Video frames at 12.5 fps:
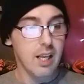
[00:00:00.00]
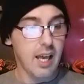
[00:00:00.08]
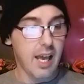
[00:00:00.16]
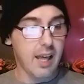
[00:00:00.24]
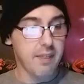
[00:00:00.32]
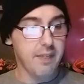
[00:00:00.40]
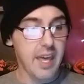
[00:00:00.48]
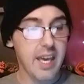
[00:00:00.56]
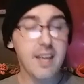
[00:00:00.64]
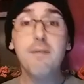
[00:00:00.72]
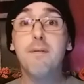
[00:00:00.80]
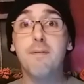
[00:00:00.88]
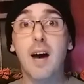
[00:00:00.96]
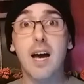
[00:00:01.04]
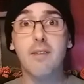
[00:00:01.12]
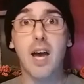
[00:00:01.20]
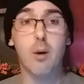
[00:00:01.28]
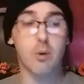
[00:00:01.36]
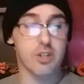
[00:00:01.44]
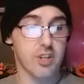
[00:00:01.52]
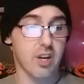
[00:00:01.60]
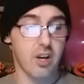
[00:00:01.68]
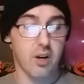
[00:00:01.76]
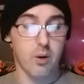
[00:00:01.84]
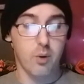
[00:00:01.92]
And then five hours
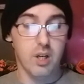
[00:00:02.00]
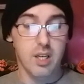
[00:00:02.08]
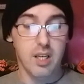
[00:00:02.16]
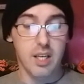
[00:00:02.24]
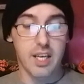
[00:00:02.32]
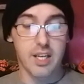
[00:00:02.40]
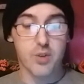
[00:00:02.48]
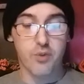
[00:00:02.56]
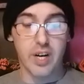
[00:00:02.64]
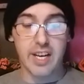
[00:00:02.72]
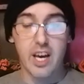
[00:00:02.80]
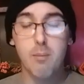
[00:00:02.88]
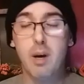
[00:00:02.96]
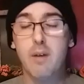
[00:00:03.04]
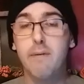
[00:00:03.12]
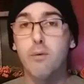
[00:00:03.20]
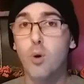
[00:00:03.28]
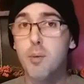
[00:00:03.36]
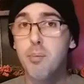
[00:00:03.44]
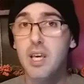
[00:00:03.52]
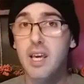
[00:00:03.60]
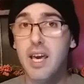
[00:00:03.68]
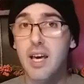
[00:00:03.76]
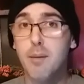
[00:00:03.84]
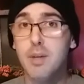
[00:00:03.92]
ago, it is right now about four P
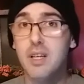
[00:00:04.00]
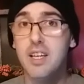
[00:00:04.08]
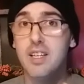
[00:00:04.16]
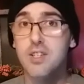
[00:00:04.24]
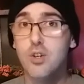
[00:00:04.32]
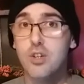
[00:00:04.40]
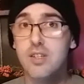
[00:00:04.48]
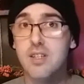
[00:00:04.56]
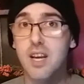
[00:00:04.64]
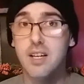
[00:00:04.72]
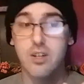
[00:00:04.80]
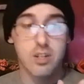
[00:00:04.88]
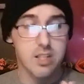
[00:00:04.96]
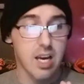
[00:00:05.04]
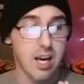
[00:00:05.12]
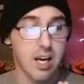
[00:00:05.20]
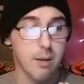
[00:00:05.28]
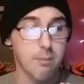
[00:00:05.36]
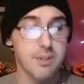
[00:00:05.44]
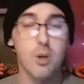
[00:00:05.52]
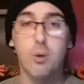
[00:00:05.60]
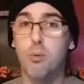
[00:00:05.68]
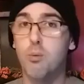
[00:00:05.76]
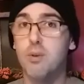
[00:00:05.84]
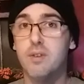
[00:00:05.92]
M Eastern Standard Time.
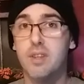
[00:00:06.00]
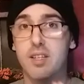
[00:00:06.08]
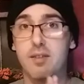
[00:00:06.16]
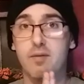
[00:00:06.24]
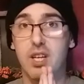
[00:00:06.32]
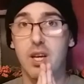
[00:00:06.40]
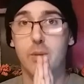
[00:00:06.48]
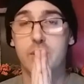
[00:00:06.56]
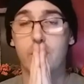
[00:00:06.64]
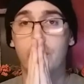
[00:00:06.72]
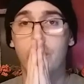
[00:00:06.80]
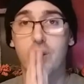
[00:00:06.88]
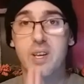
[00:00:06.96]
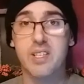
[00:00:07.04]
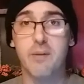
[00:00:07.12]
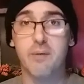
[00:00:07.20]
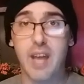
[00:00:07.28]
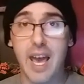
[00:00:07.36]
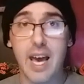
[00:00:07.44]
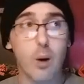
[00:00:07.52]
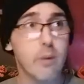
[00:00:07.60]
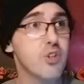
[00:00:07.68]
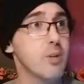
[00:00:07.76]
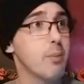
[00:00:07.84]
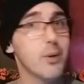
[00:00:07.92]
So this video is only good as of now. If
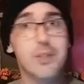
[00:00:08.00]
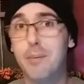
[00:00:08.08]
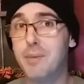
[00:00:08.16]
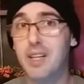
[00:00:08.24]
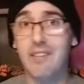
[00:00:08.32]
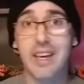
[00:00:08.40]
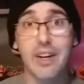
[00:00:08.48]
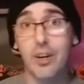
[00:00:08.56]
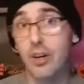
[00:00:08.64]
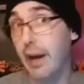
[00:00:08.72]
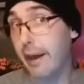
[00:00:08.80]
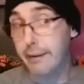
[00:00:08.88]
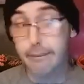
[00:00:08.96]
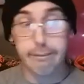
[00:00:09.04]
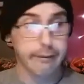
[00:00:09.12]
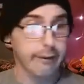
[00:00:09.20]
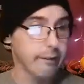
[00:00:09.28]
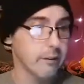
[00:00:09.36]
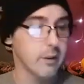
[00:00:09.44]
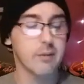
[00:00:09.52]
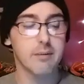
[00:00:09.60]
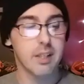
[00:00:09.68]
she posts something later, I, I don't know.